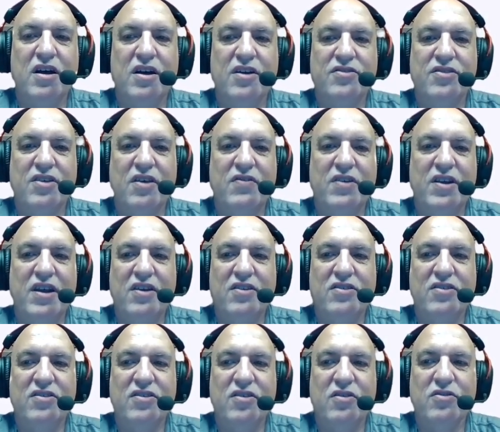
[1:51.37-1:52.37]
7
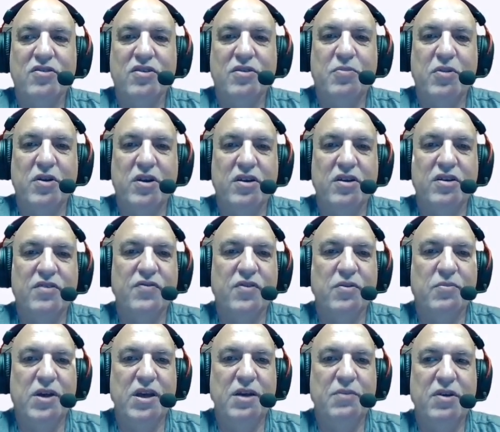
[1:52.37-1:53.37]
days is usually pretty good
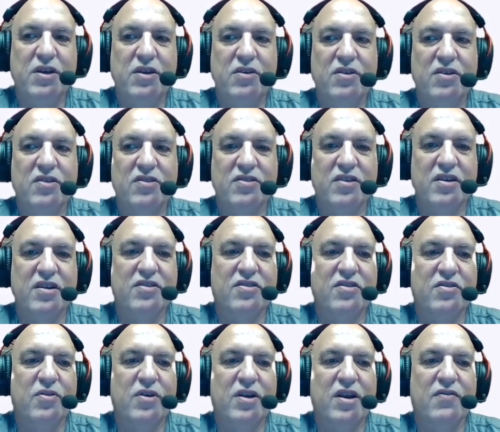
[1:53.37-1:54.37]
for me, but you can set it
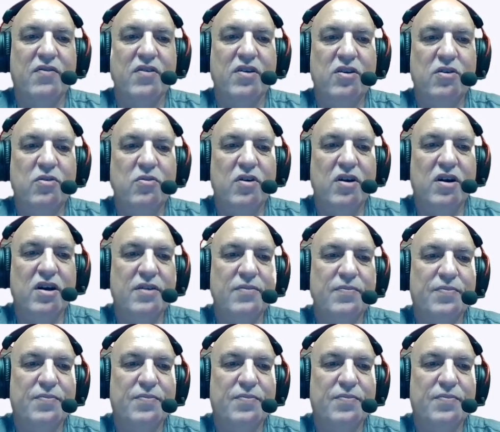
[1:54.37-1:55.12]
to whatever you want.